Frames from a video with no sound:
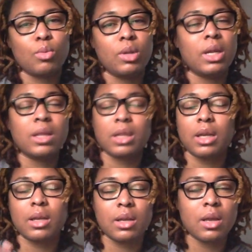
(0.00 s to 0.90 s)

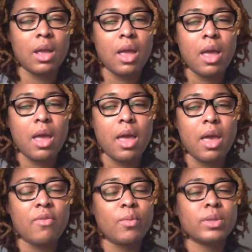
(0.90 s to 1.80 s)
Nothing,
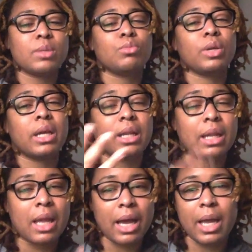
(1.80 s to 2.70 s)
if it wasn't
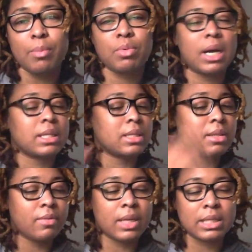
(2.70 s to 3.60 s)
bringing light,
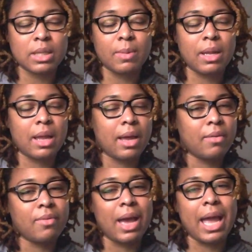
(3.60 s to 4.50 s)
positivity into my life,